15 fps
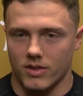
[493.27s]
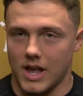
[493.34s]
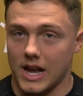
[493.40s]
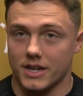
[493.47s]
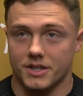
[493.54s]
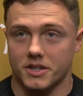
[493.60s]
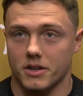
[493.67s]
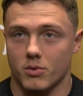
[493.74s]
And
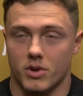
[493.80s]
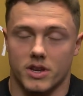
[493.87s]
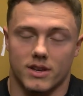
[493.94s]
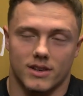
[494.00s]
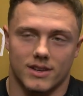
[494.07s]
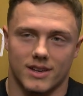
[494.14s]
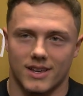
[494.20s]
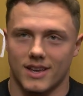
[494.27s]
last year
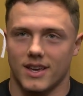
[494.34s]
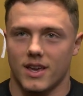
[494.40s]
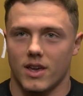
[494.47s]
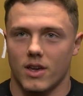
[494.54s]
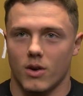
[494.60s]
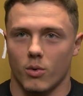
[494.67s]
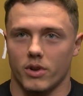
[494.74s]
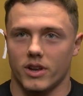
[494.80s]
we
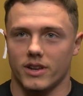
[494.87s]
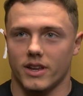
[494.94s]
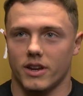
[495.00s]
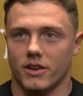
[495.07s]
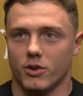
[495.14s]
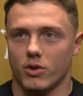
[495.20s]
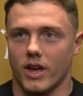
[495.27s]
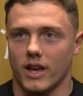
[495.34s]
didn't get
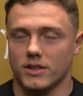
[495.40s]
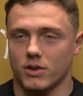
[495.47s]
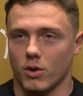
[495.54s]
to do that,